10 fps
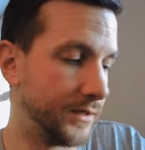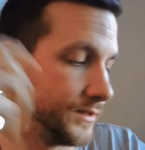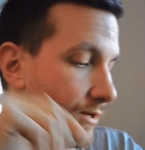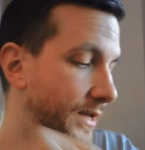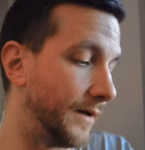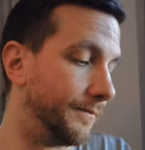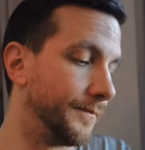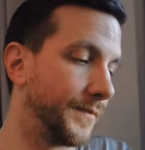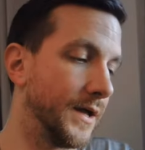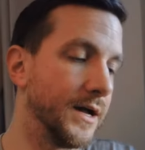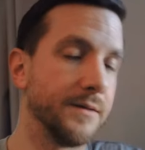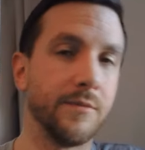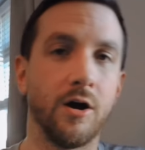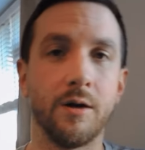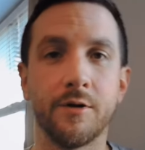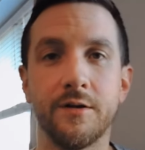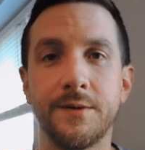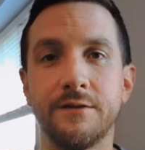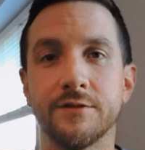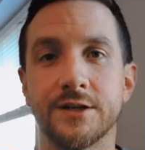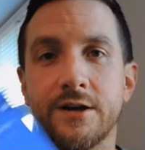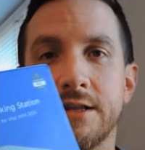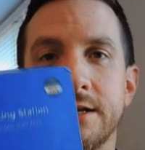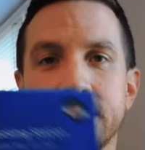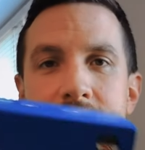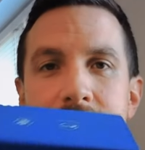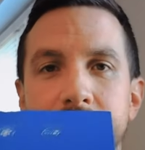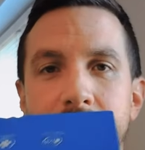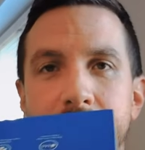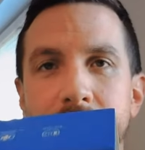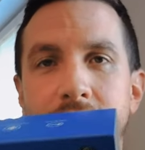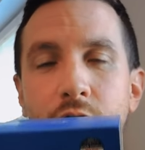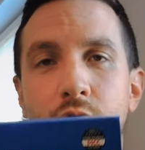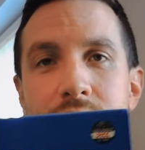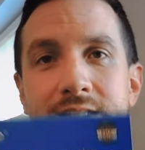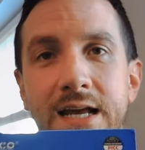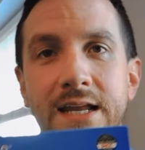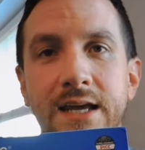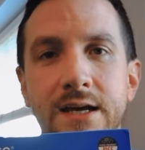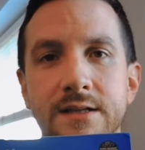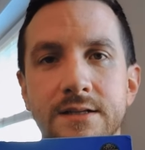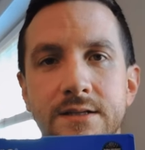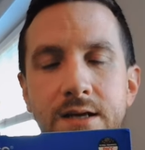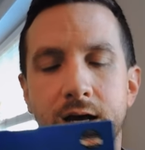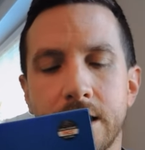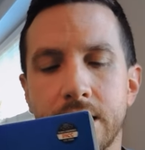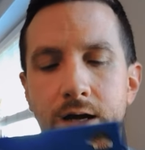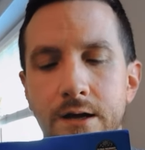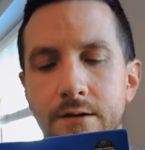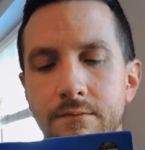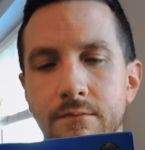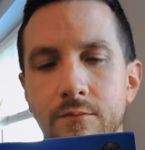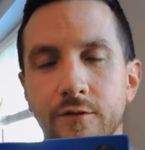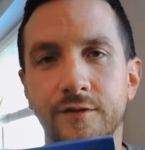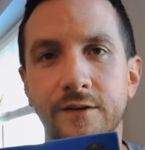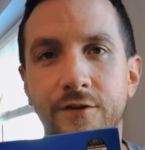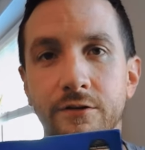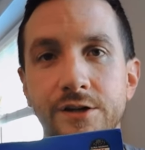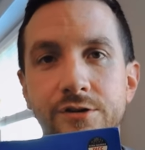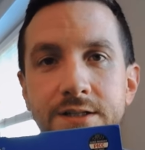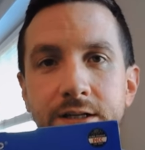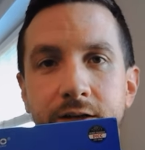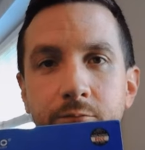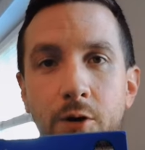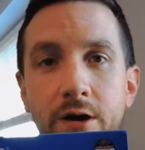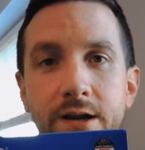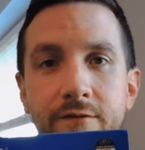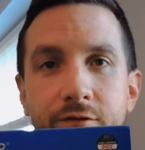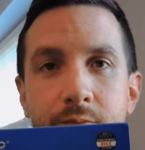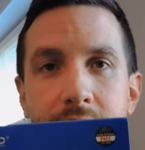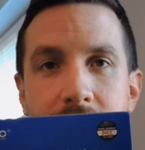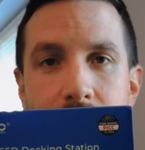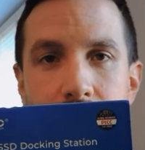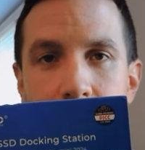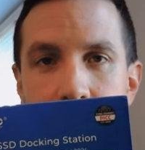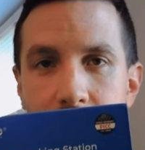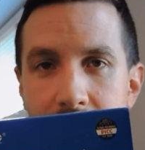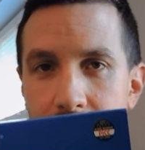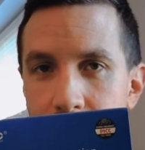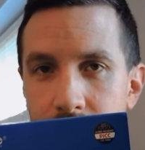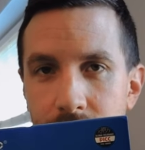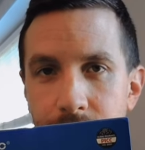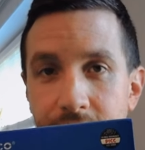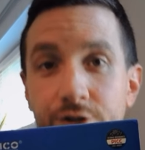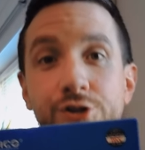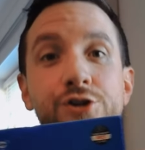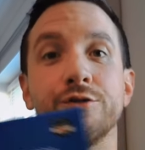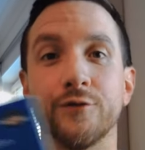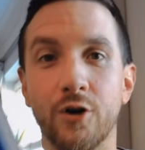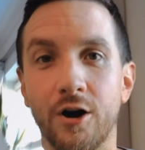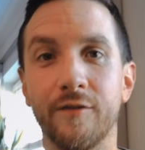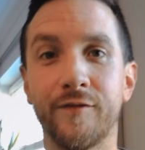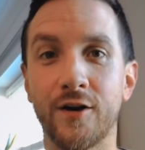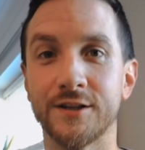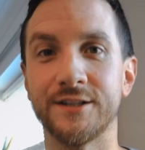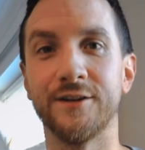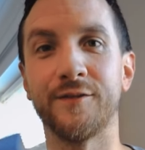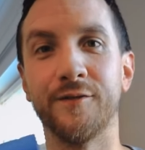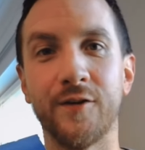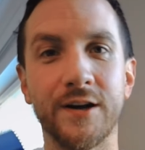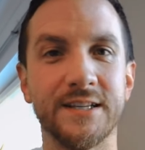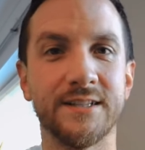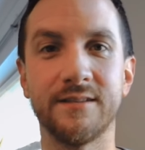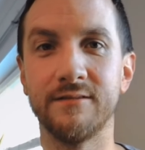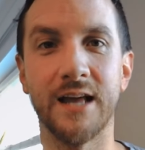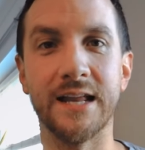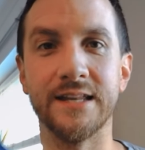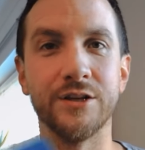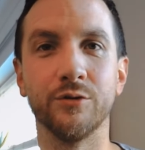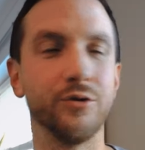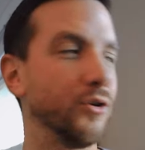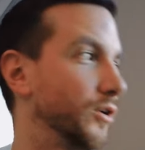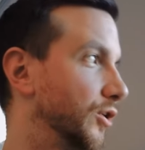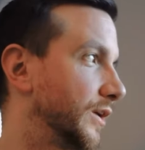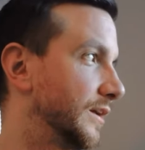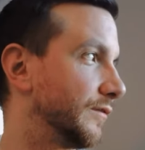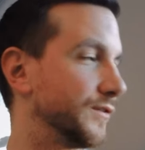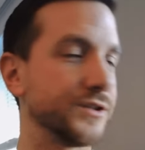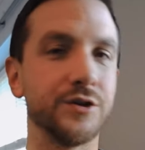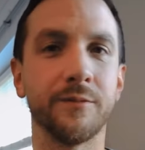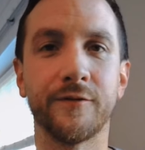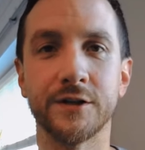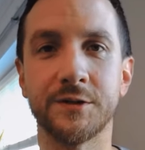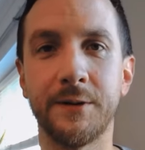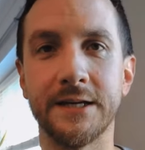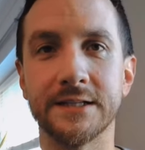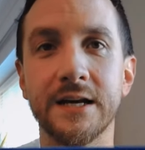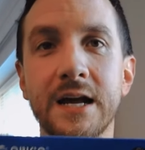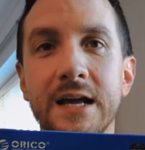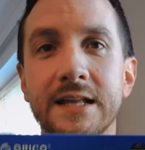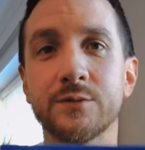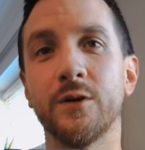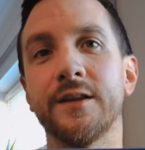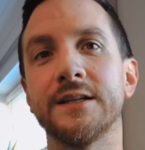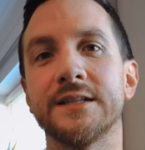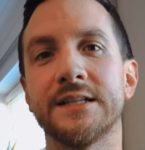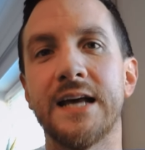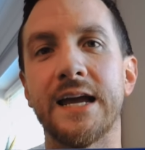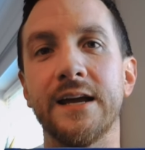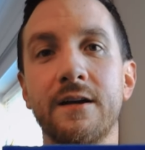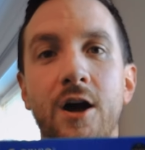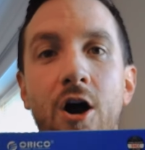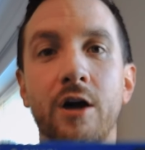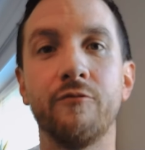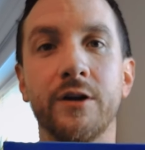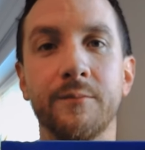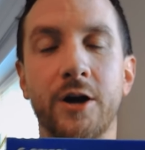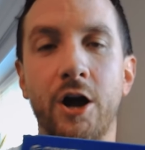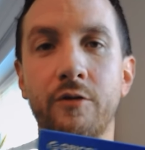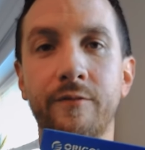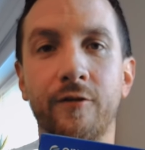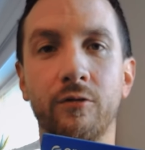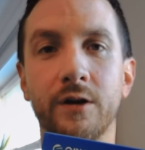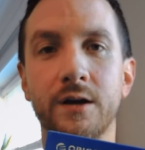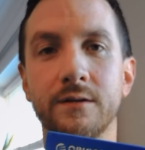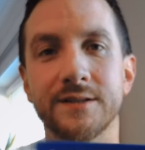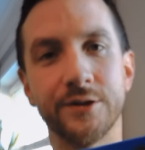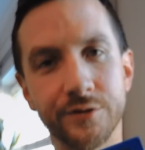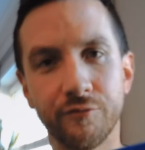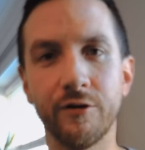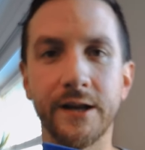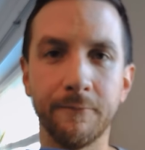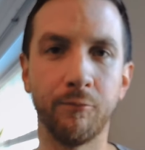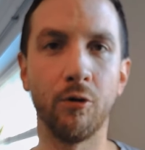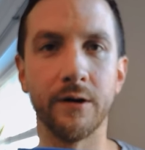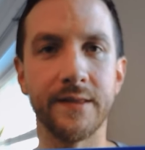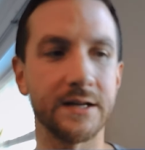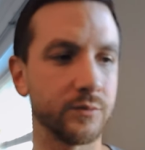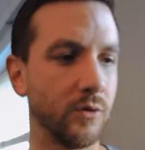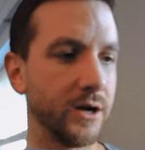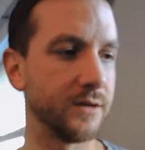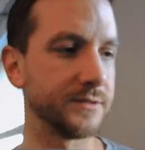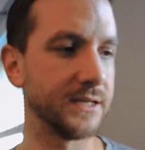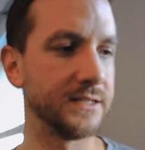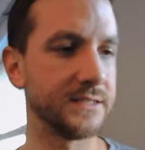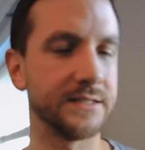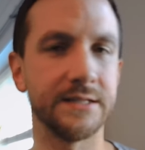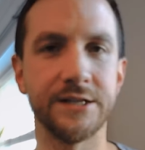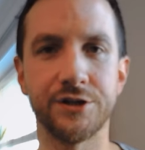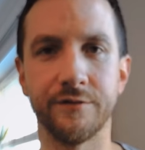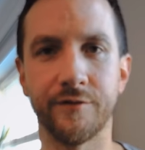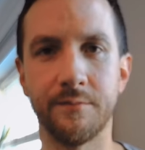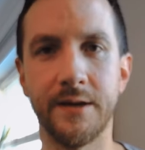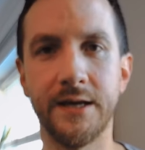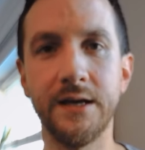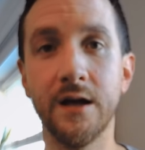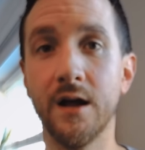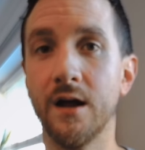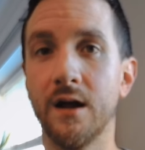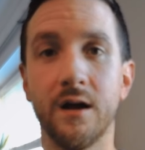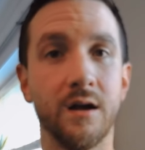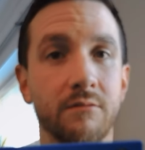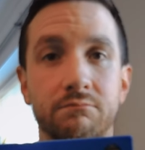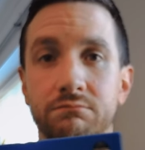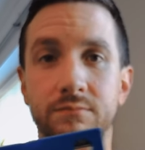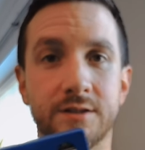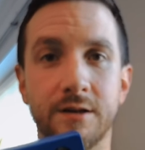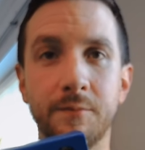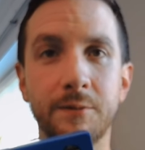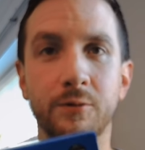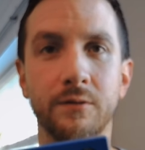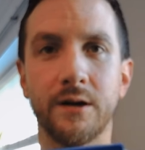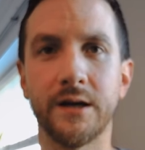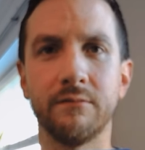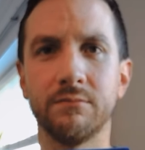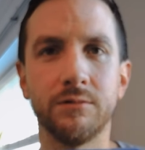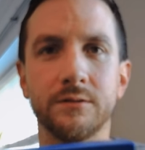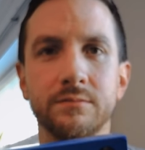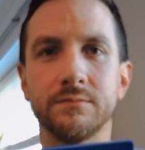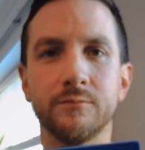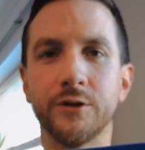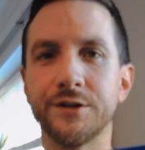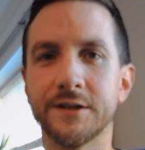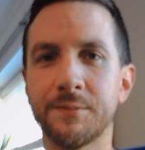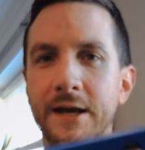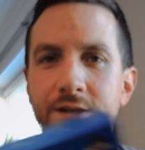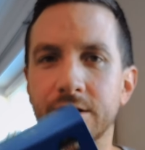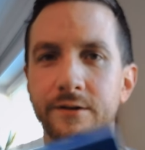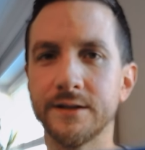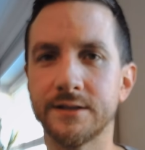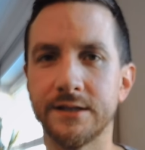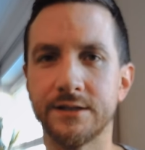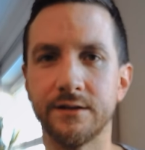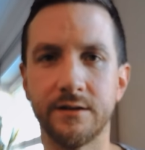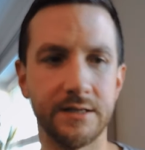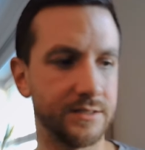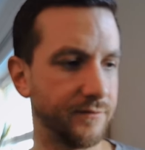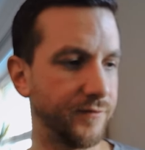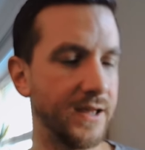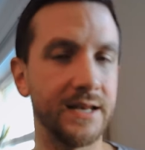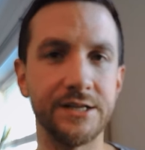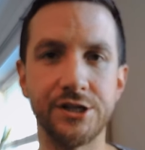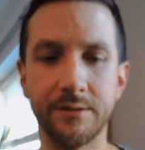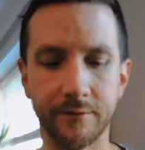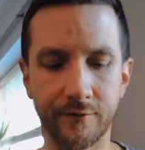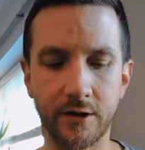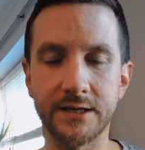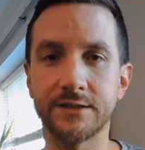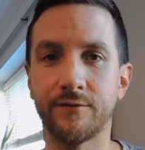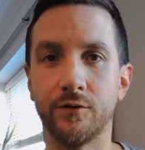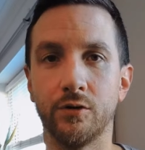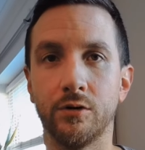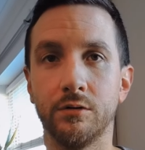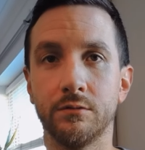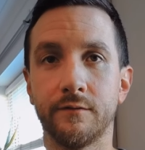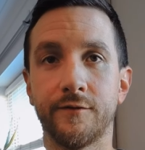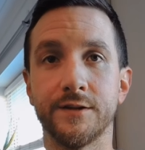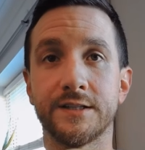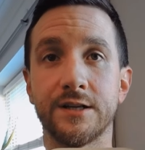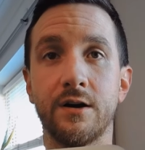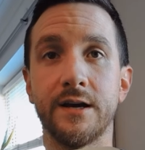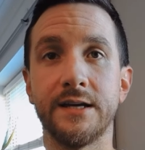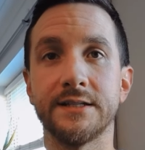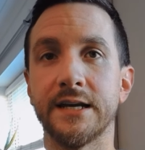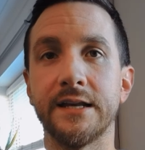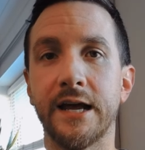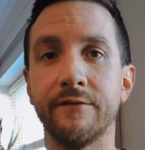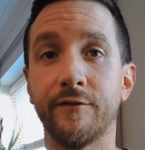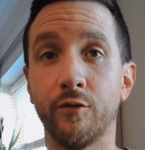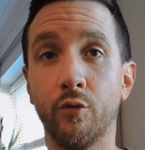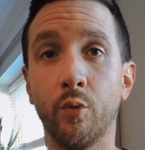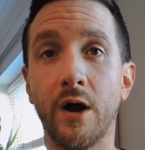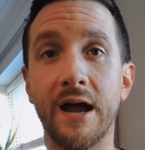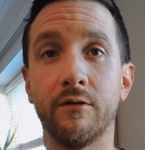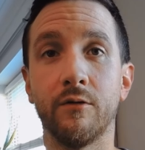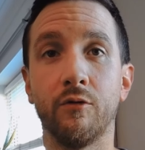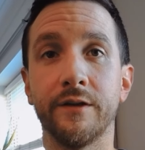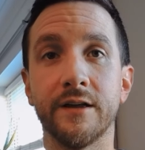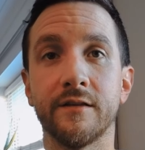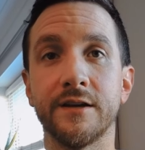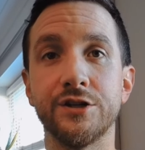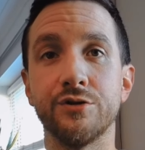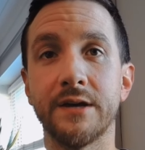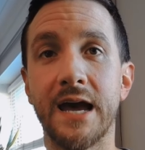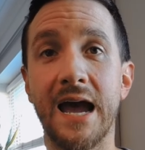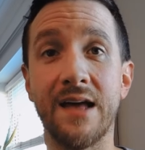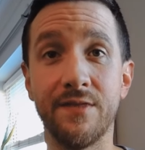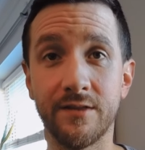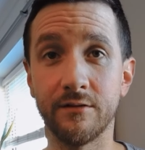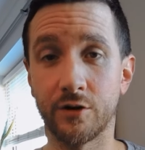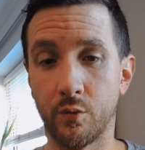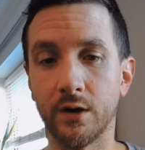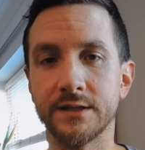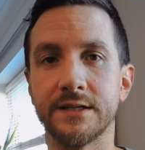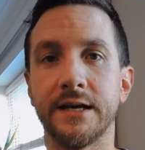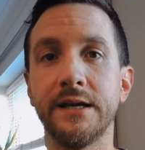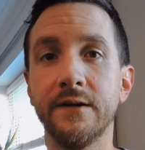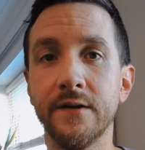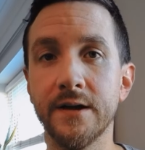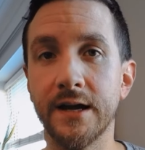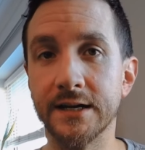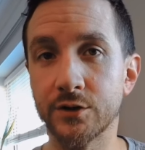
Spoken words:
So yeah, I'm going to be returning this, I think, or selling it. Obviously, if you're interested in buying it from me, then because you've got a fast enough device and you're not looking for super fast speeds, that's one thing to state. I'm running my home folder, so it's really important. That's why I'm saying this is an issue for me. Some people are like, well, what do you expect? You know, it's a fairly cheap device for the size and for all the other things you get and the quality. It's